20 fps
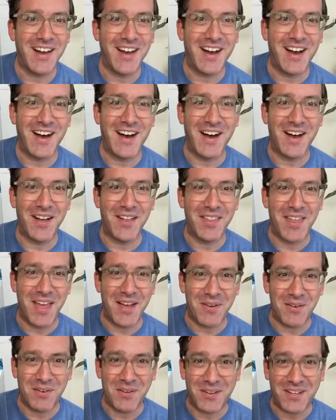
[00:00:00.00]

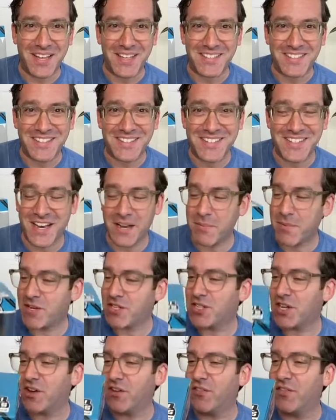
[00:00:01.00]
that will get to sit on my
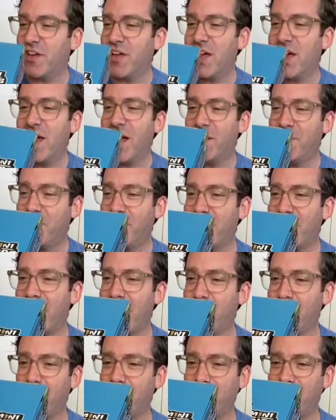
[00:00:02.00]
shelf. I'm very
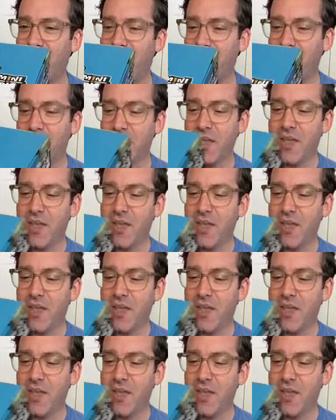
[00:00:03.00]
happy with that.